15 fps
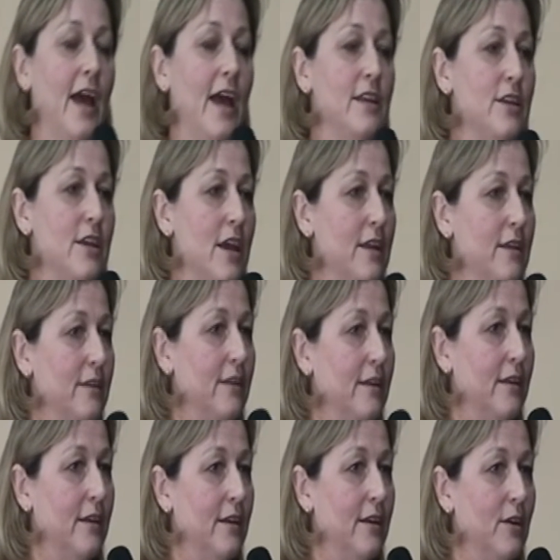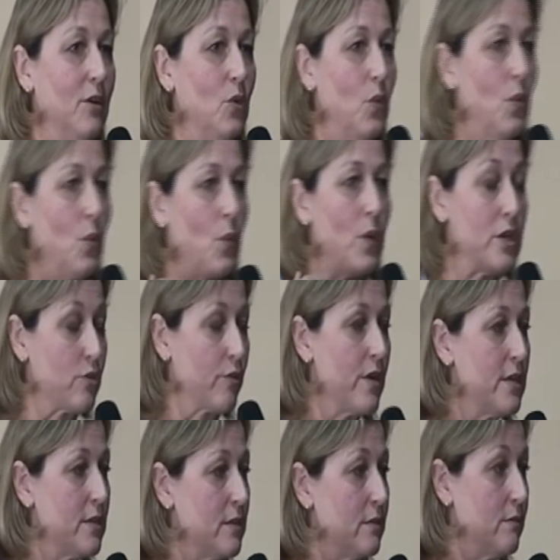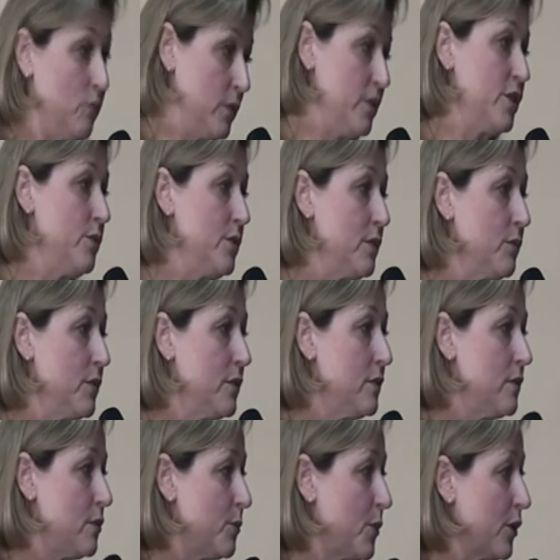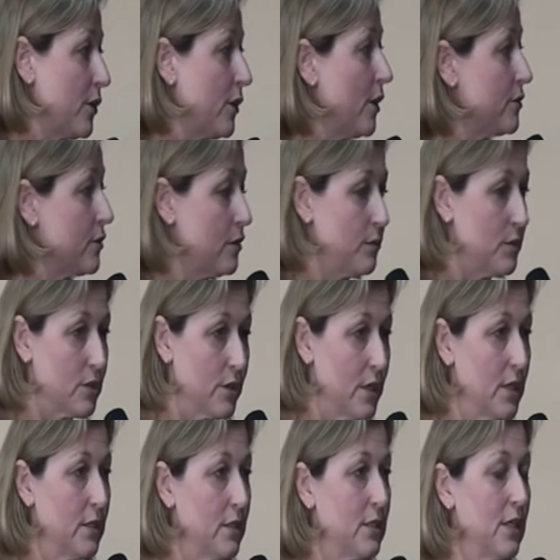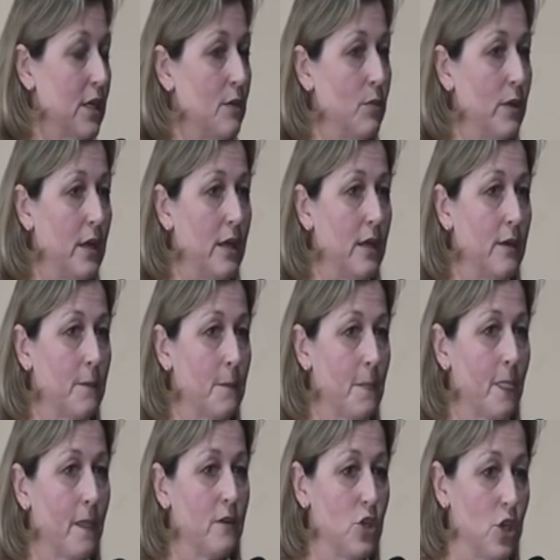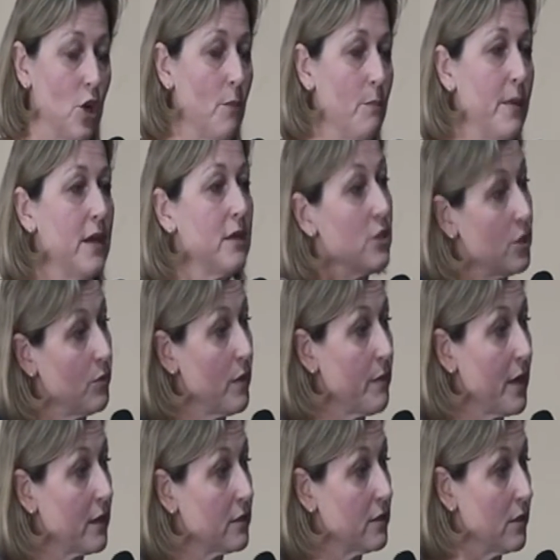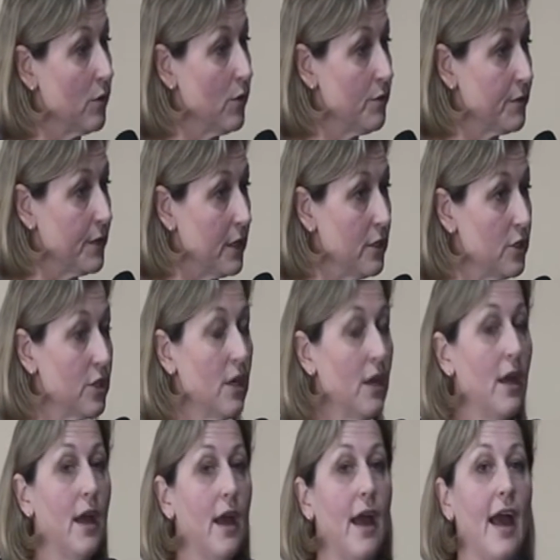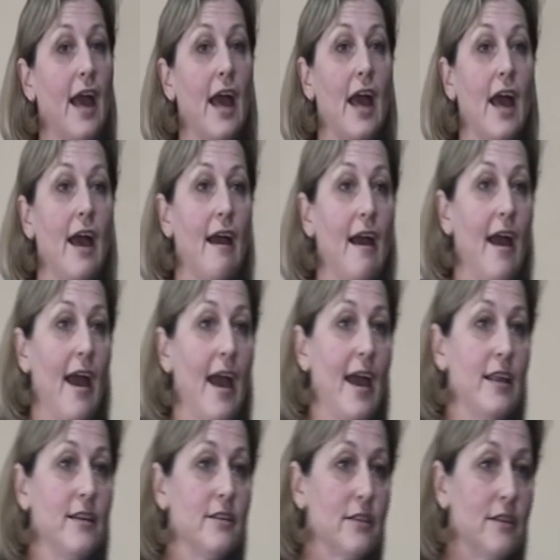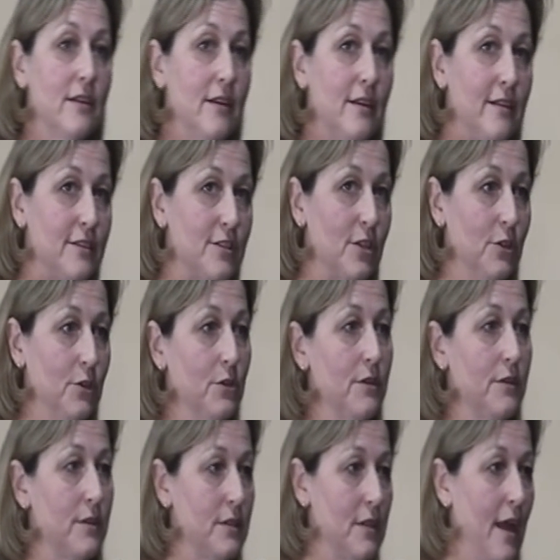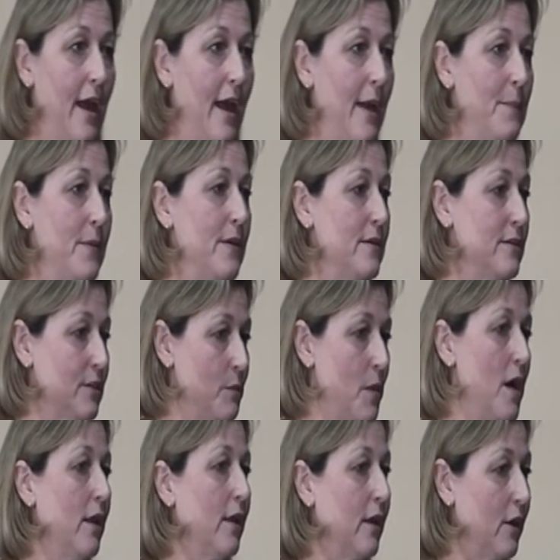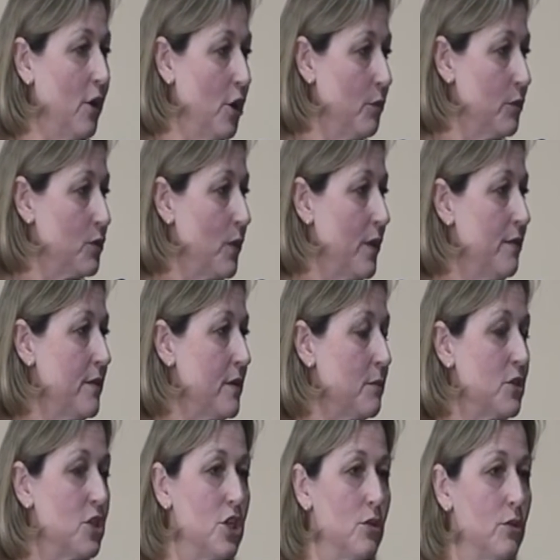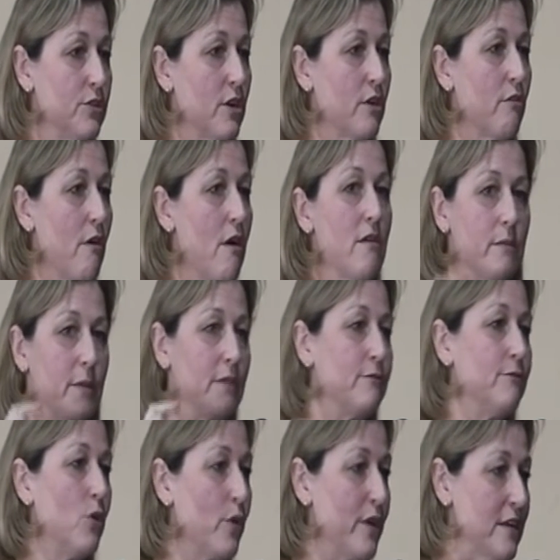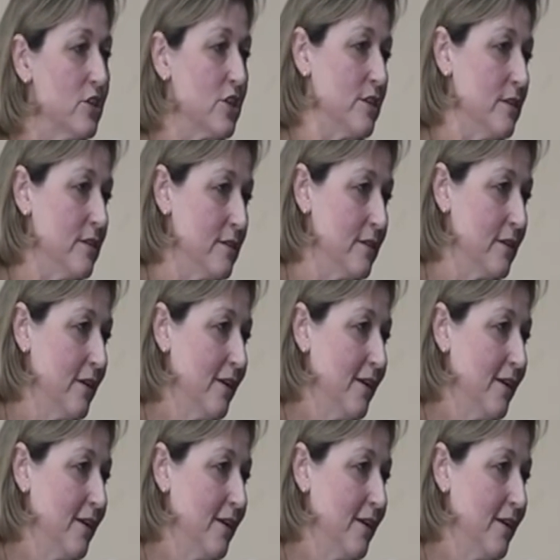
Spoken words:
And yet, we treated, what she was in with tuberculosis, we treated the TB, she got better, she went back to the orphanage. And to look at this happy, smiling girl was one thing, but she'd also grown about 4 inches.